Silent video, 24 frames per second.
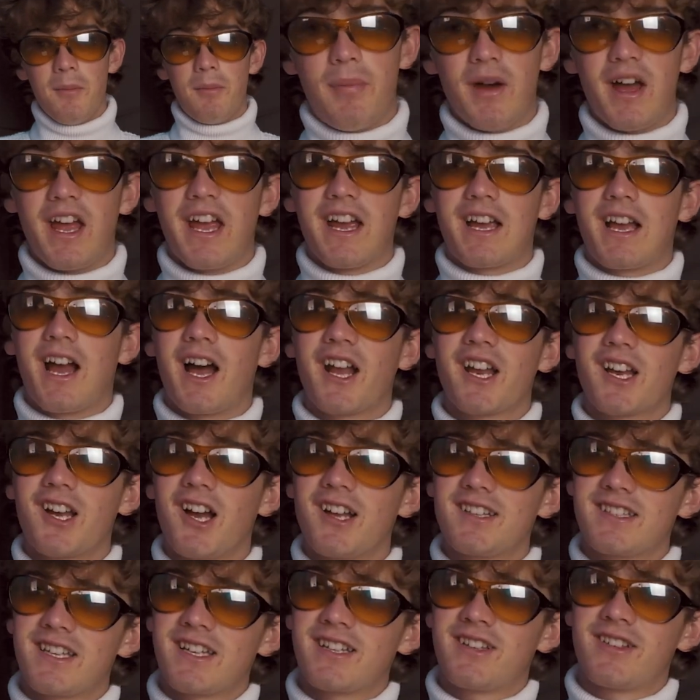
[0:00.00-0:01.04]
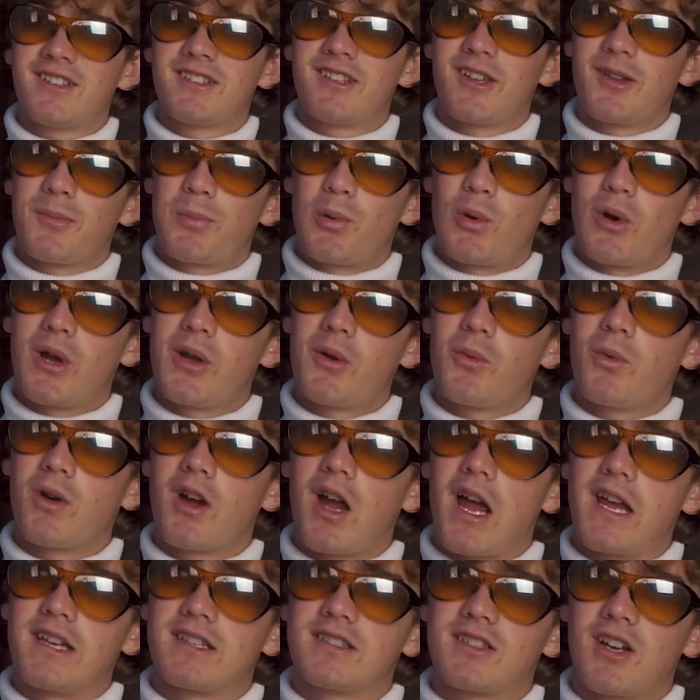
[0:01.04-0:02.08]
but it kind of got to the point
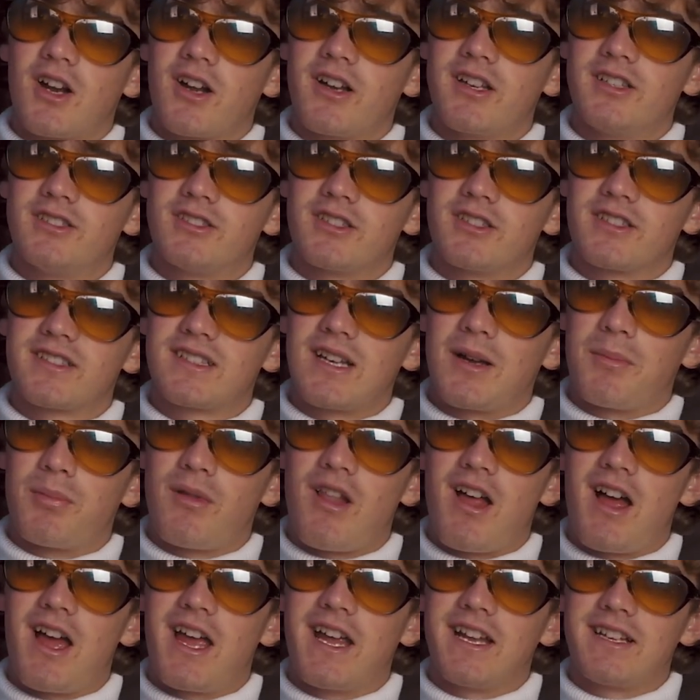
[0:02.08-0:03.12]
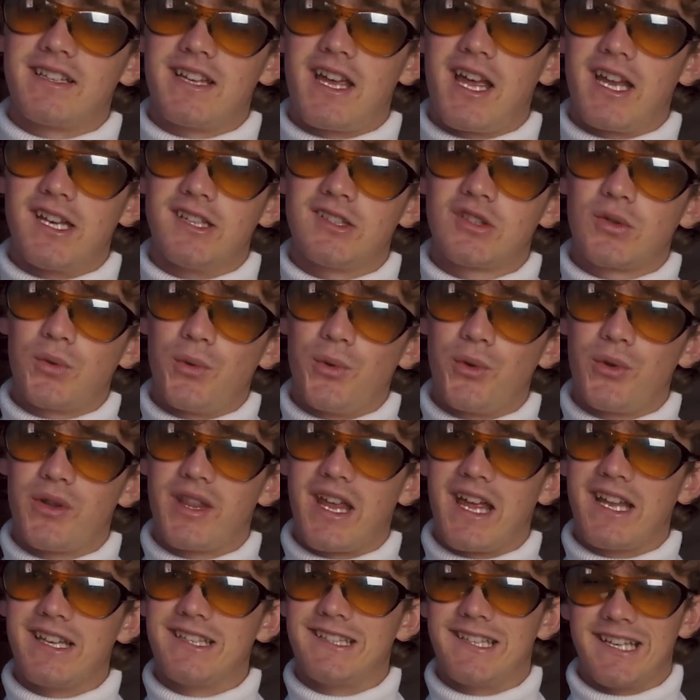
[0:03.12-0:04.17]
where I started just applying to any school
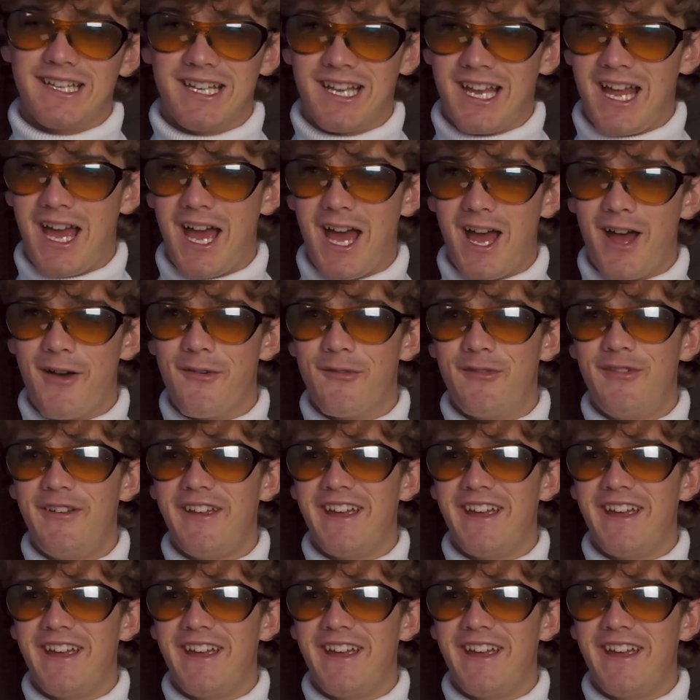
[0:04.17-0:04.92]
that didn't have